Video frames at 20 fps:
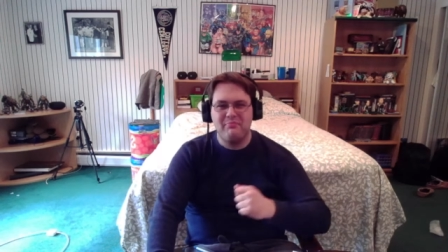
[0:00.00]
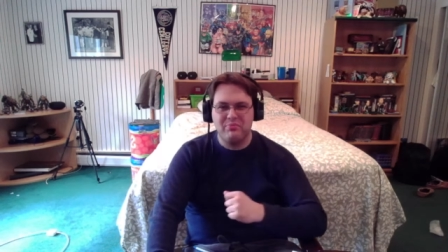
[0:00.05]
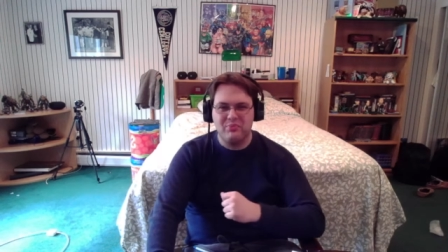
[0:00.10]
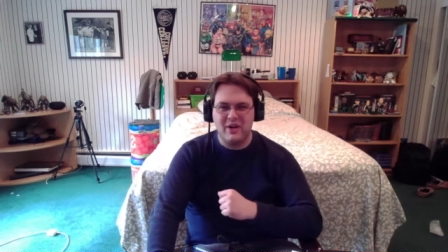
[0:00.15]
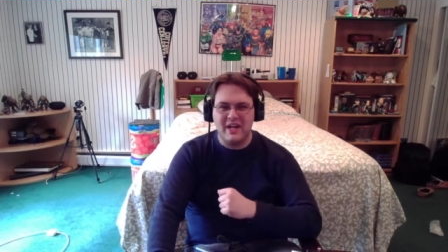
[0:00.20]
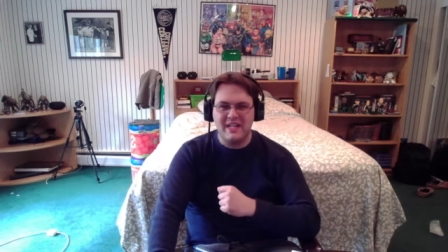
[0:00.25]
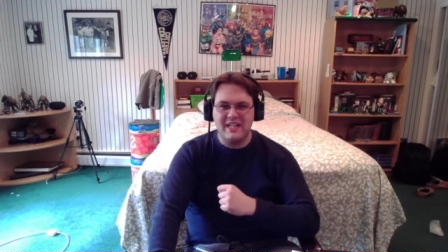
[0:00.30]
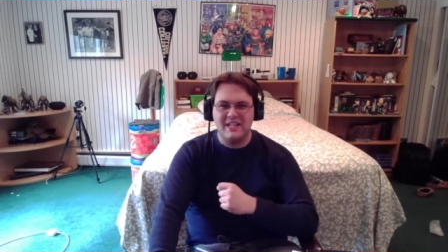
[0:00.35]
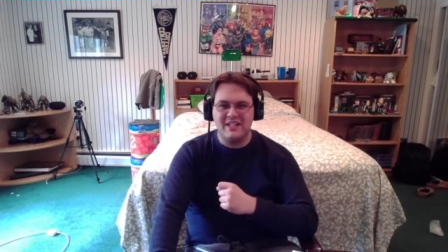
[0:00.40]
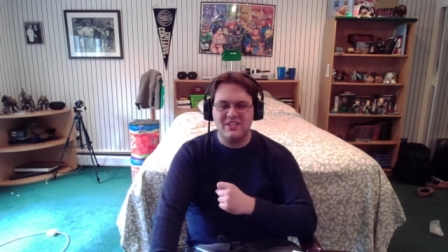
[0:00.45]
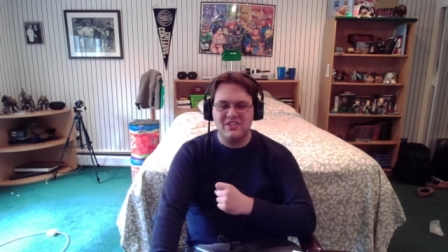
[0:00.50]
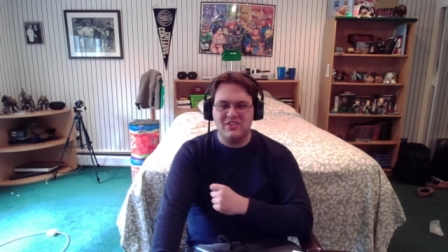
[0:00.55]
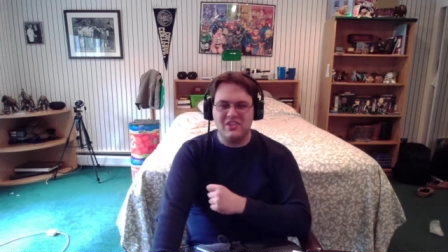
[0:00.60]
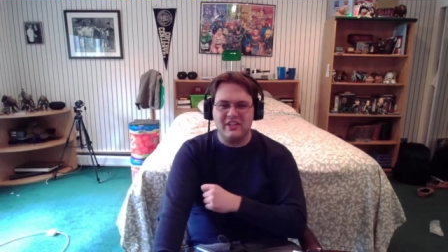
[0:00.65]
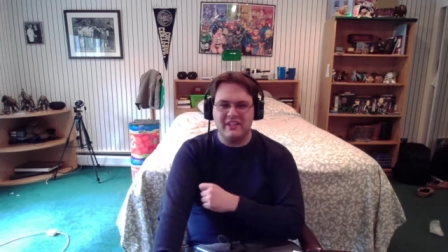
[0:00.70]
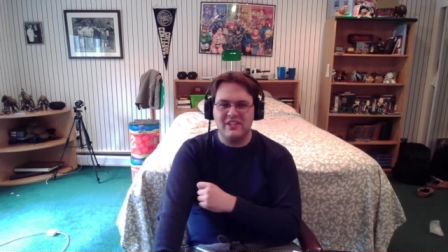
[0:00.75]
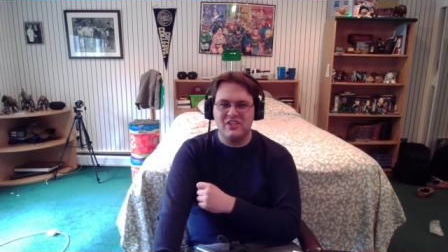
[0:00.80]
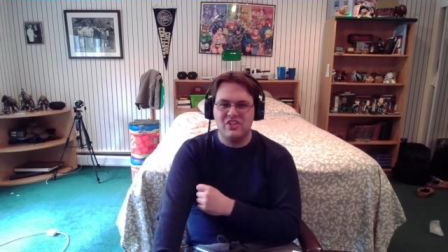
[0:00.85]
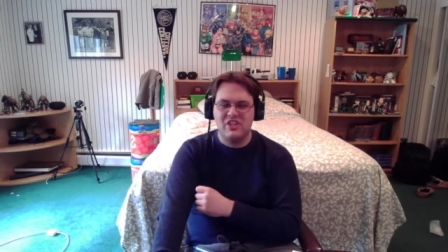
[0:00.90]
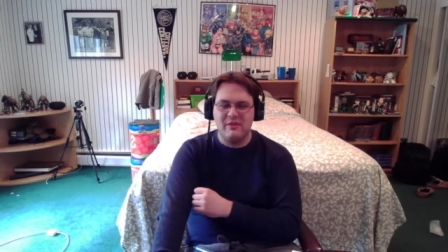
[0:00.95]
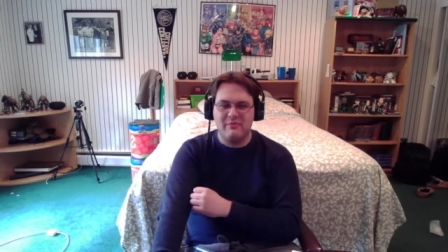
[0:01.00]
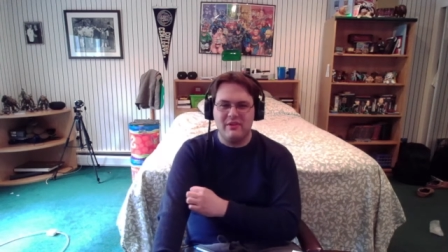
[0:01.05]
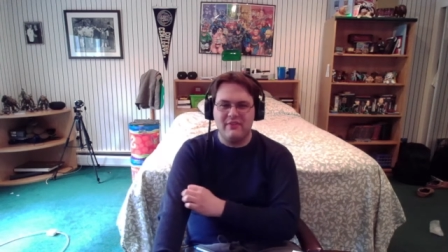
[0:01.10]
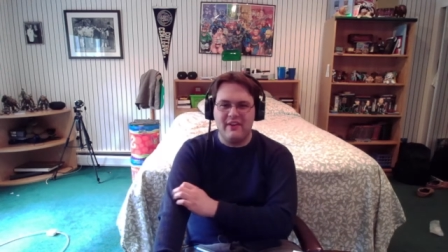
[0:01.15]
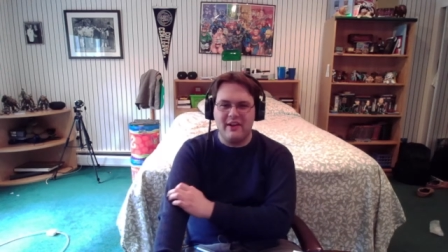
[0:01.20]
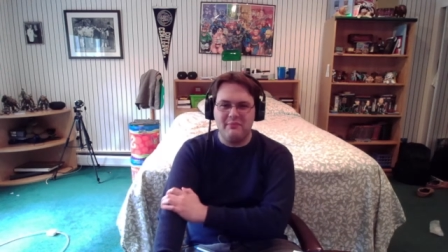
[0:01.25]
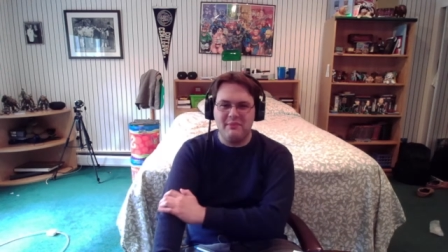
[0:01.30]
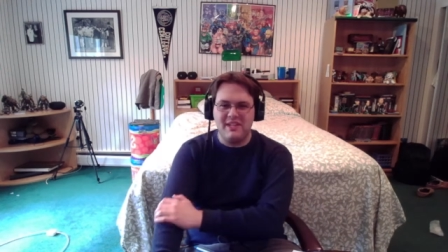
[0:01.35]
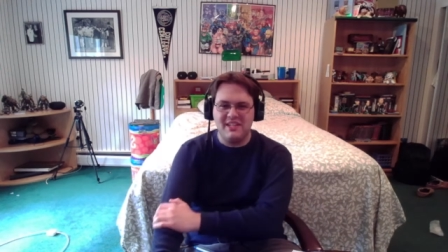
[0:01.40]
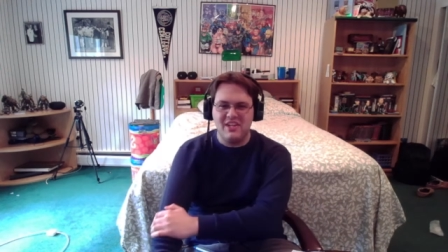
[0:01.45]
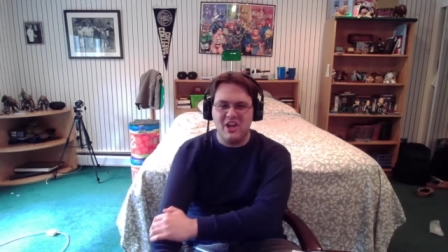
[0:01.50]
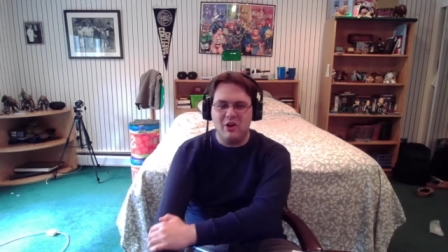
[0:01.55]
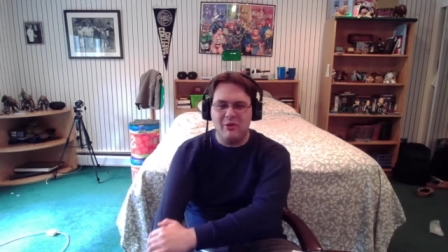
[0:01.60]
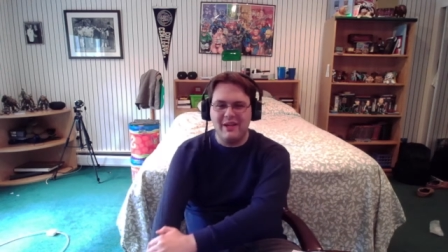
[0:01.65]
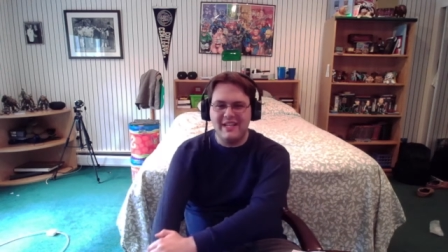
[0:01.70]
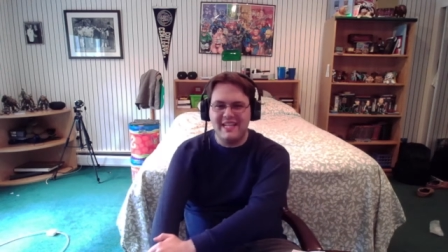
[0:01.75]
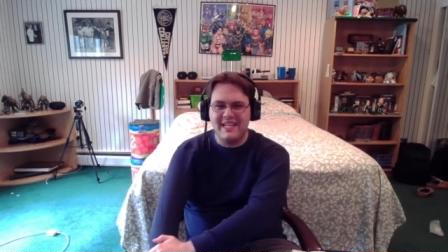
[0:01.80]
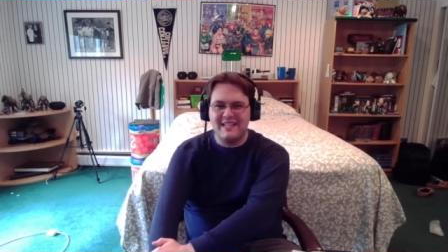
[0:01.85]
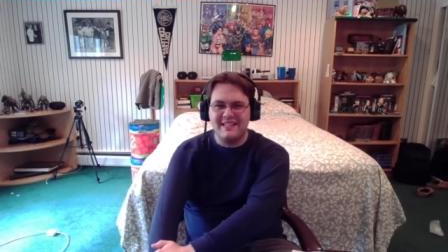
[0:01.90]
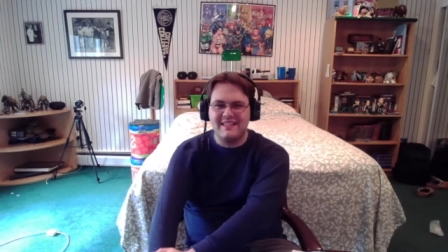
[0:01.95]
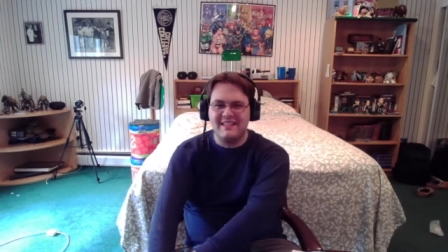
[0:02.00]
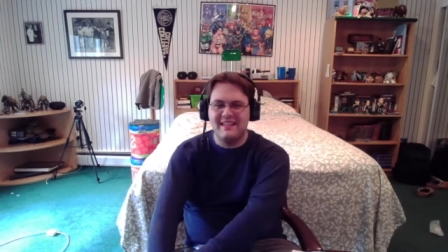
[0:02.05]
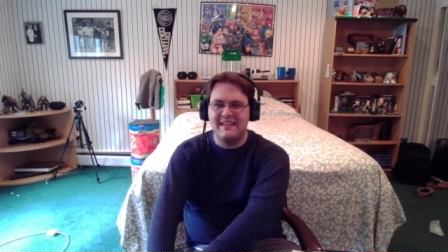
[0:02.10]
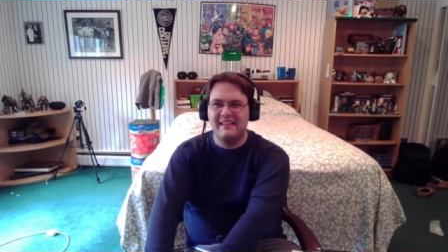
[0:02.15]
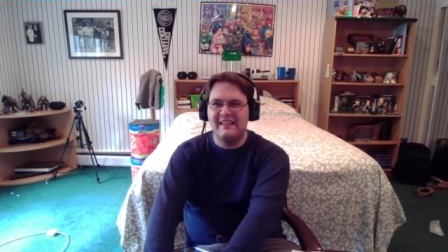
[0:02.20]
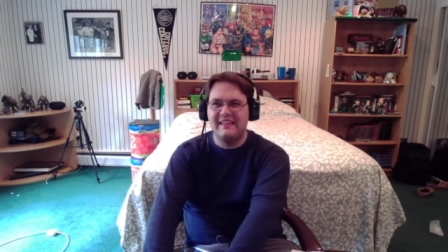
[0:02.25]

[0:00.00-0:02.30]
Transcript: brain and install the chip without me knowing it?"